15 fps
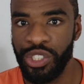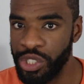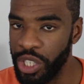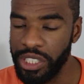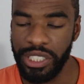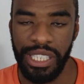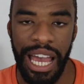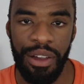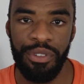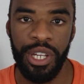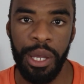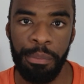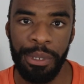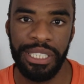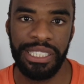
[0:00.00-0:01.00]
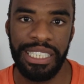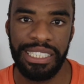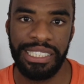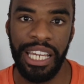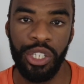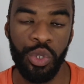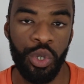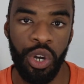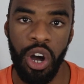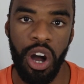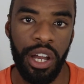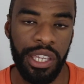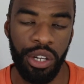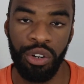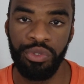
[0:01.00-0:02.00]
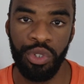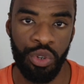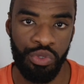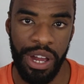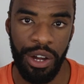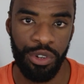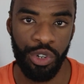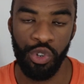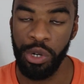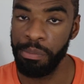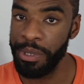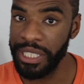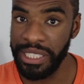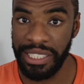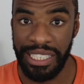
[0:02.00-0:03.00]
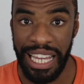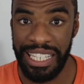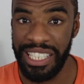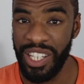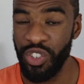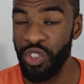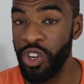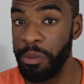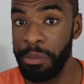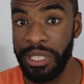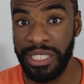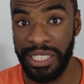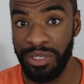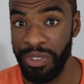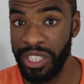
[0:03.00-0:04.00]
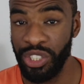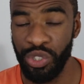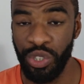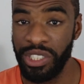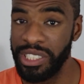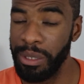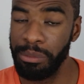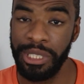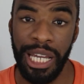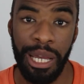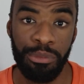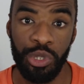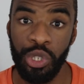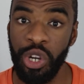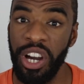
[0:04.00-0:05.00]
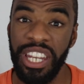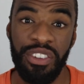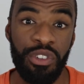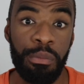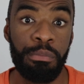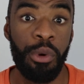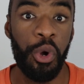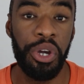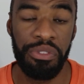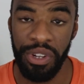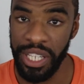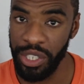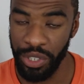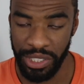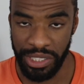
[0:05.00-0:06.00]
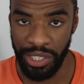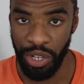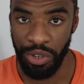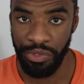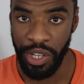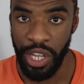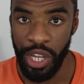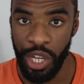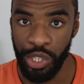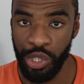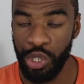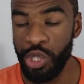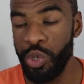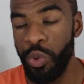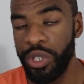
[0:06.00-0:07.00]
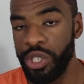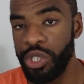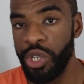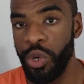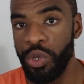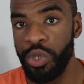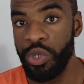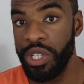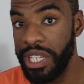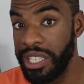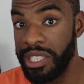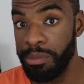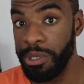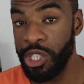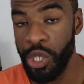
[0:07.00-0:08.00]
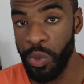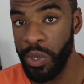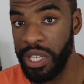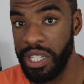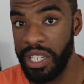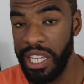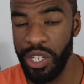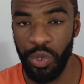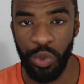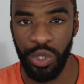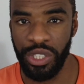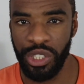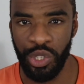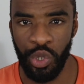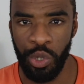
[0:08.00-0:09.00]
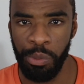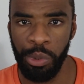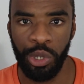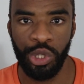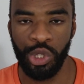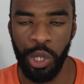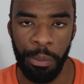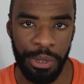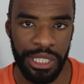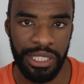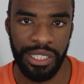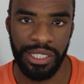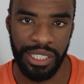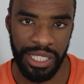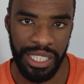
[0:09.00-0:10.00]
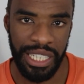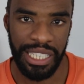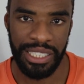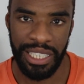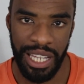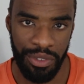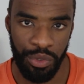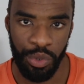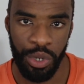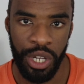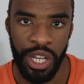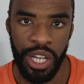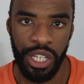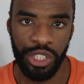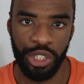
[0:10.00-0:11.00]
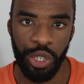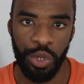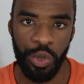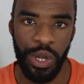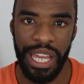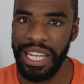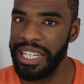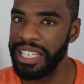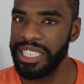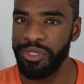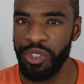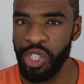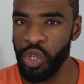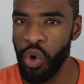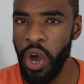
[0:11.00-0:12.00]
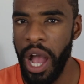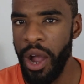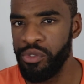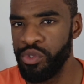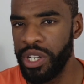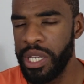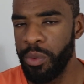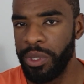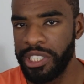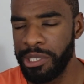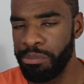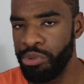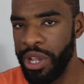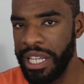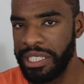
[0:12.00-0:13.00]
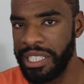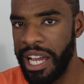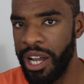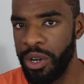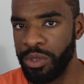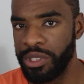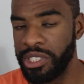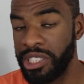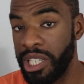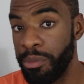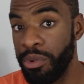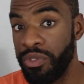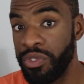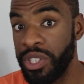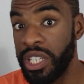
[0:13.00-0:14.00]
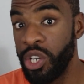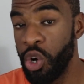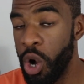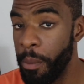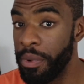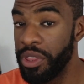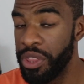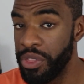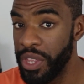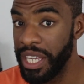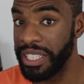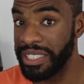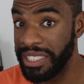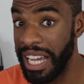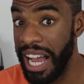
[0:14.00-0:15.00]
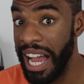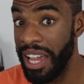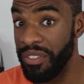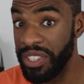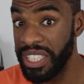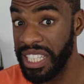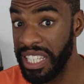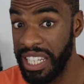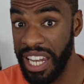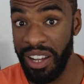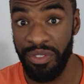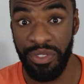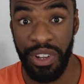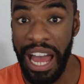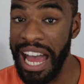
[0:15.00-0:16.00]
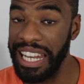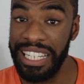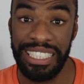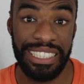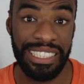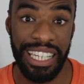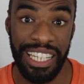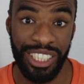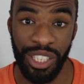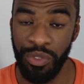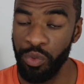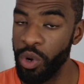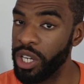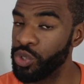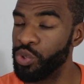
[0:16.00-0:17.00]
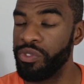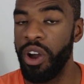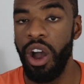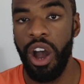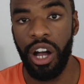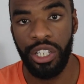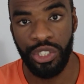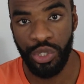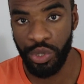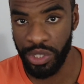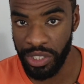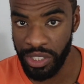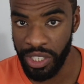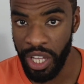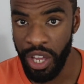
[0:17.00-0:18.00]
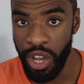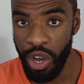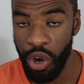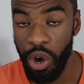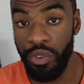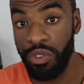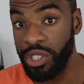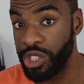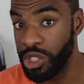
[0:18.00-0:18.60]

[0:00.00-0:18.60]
just having a business that you can't get off the ground or a business idea or a business venture or sometimes you can't even motivate yourself to do what you know you need to be doing in order to push your business to the next level. So in this video, I really want to break down some of the common things that I've seen. And I've at this stage, I've worked with hundreds of